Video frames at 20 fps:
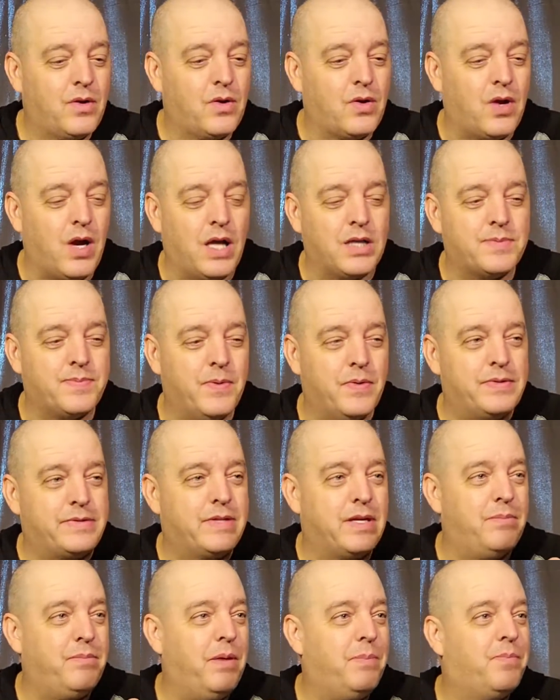Crossbow is
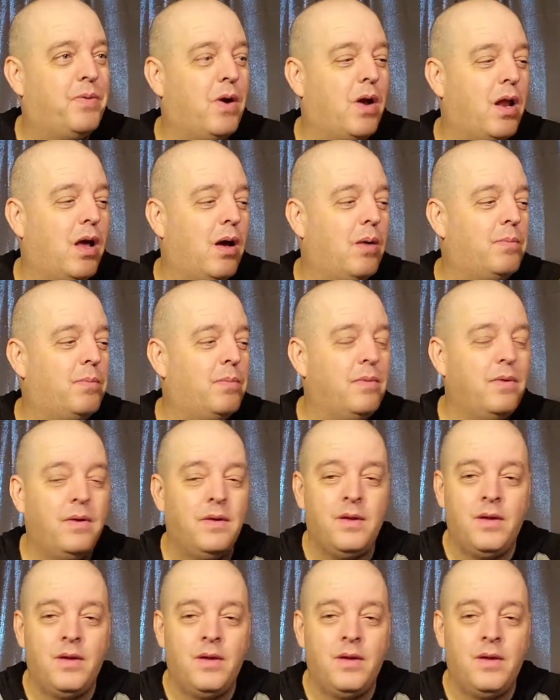going to be put up.